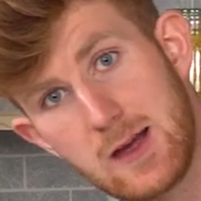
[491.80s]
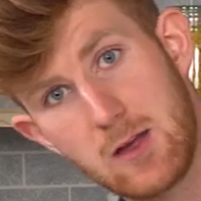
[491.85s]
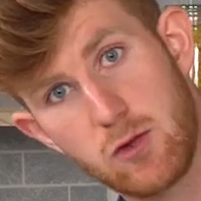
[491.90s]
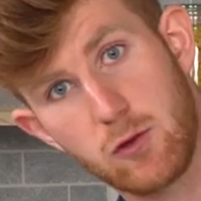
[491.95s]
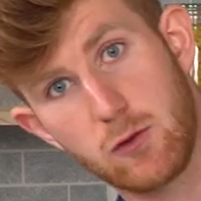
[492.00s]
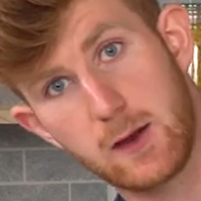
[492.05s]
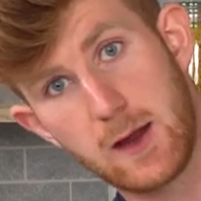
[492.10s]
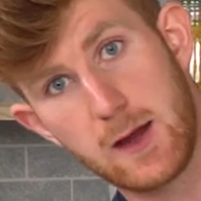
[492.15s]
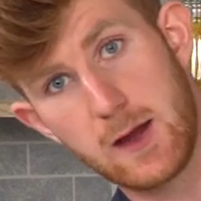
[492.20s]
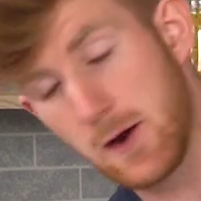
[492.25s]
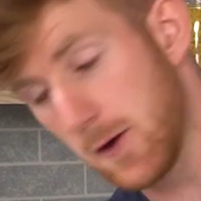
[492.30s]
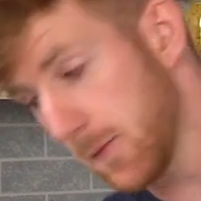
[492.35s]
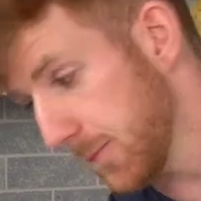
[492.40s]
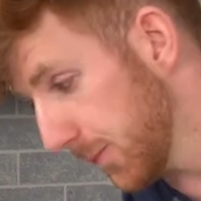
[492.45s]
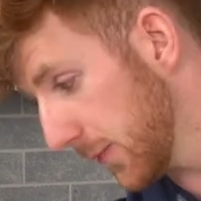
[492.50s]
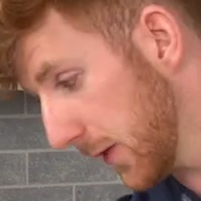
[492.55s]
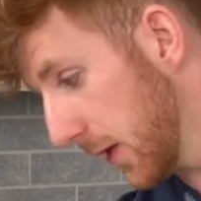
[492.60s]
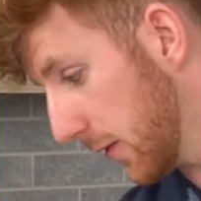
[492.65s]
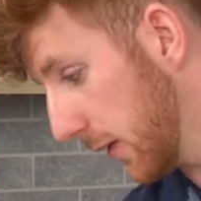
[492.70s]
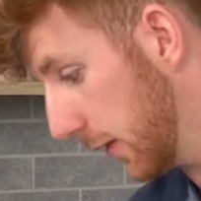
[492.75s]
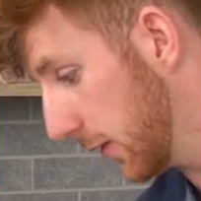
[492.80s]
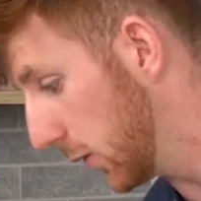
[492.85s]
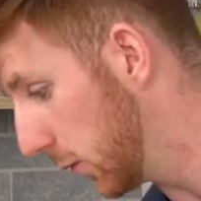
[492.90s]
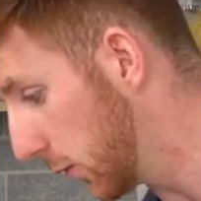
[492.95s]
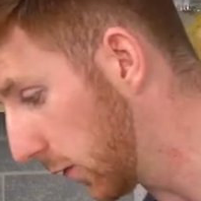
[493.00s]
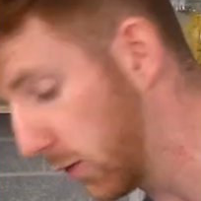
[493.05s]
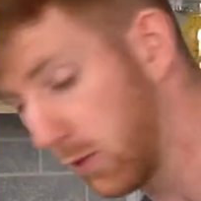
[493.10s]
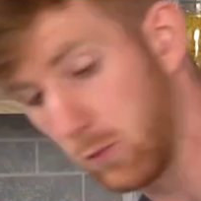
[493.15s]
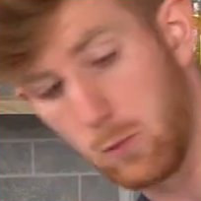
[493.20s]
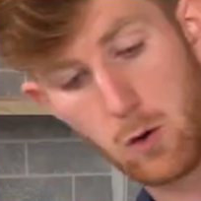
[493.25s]
each layer is I'll
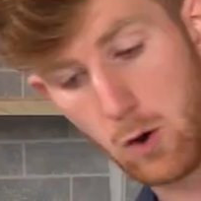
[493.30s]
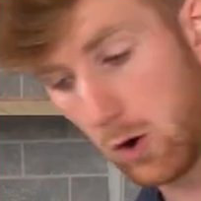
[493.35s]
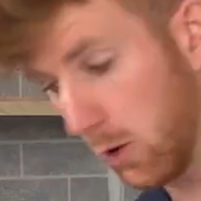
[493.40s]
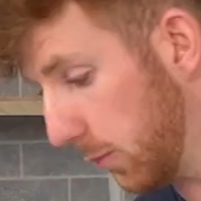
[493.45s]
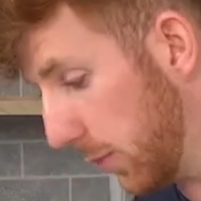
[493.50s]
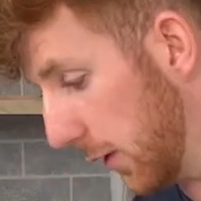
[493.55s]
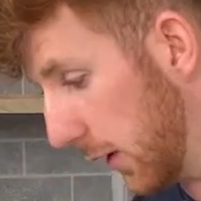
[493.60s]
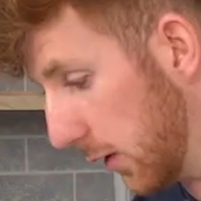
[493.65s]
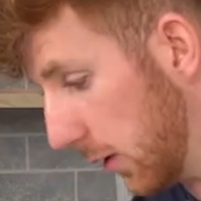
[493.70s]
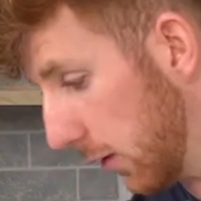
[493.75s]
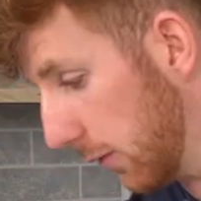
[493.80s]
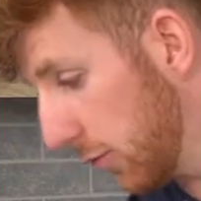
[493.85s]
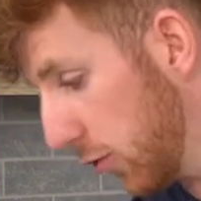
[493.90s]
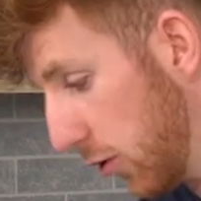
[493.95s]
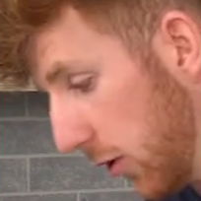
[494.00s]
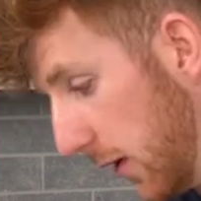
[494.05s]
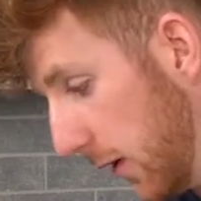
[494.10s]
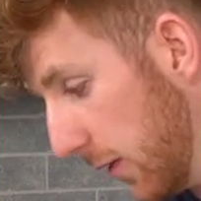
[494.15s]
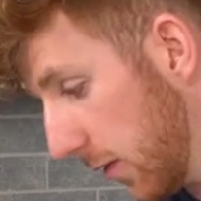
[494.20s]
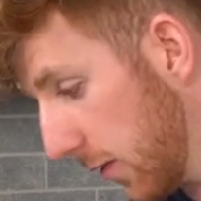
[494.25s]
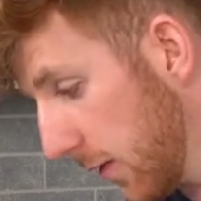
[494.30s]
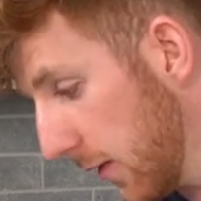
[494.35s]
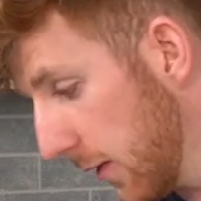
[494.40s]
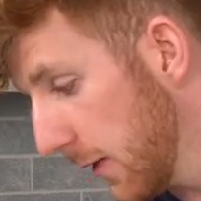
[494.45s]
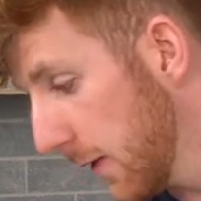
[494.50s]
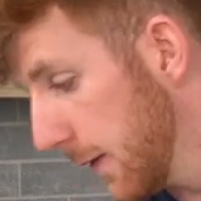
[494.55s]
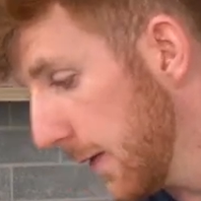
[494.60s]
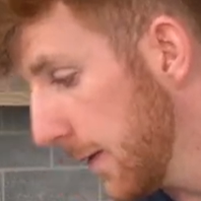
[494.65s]
do a small bit of cheese.